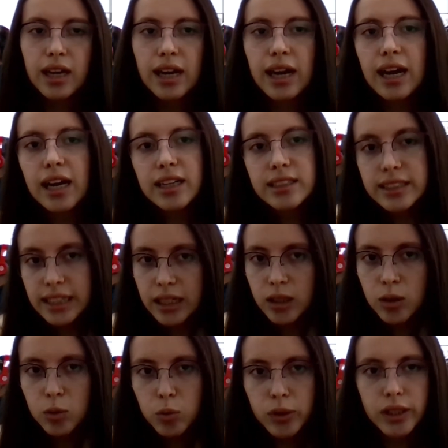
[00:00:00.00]
And
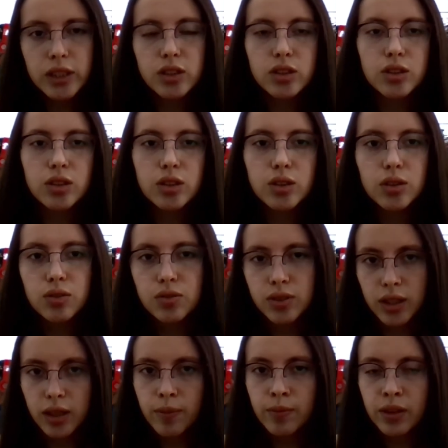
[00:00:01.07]
then we need to
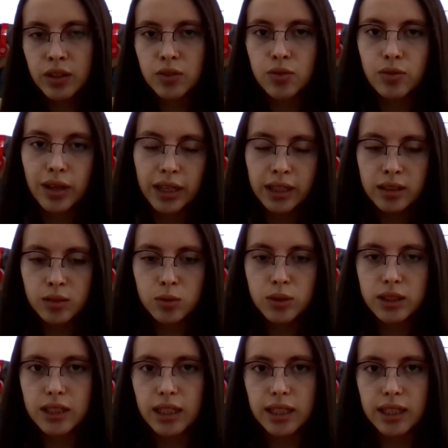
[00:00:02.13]
form a sphere with
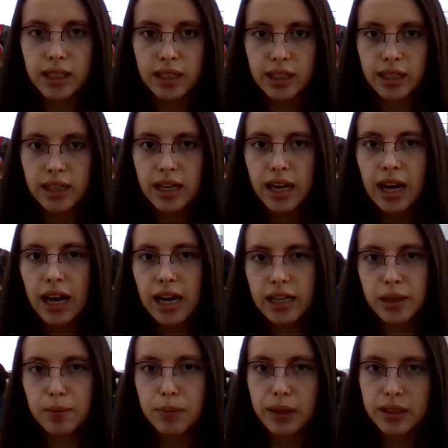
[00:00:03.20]
the
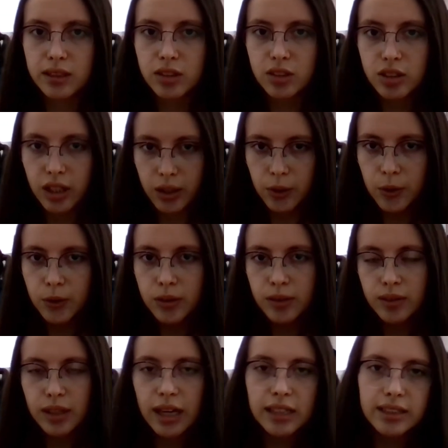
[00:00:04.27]
arepas dough
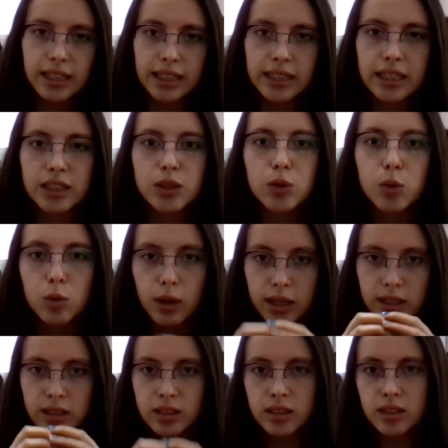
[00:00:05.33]
and then squash
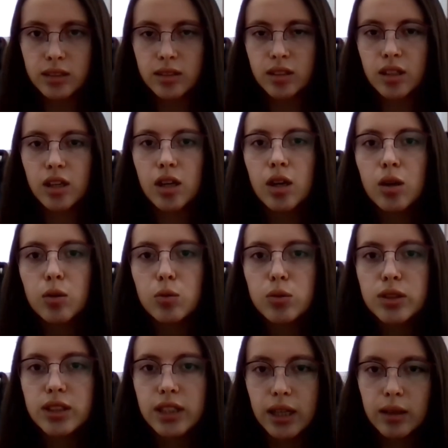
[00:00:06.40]

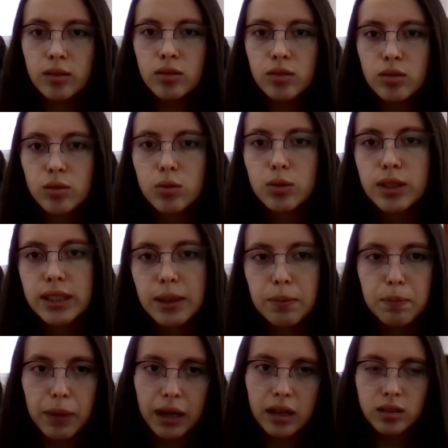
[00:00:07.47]
with them with the
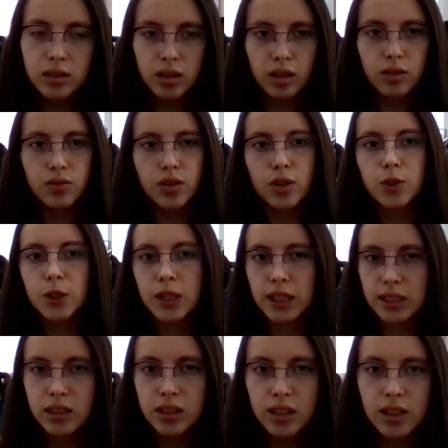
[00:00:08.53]
palms of our
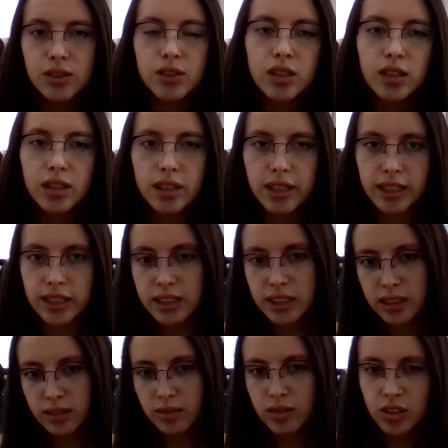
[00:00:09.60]
hands until we get it
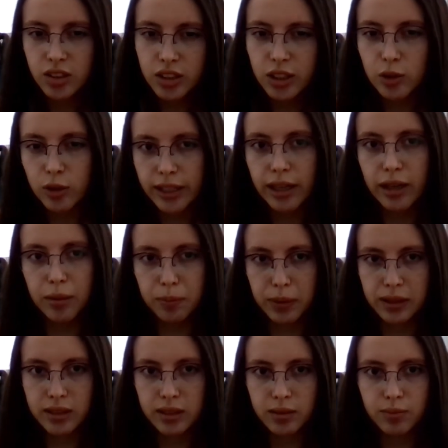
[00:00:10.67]
circular
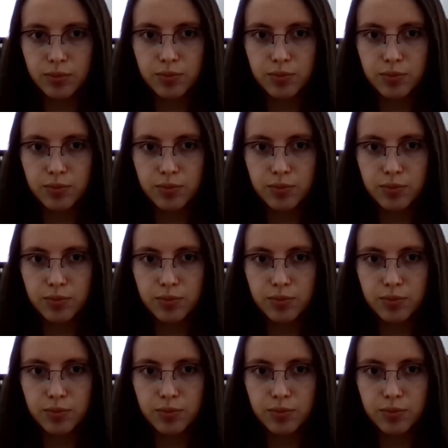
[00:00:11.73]
arepas.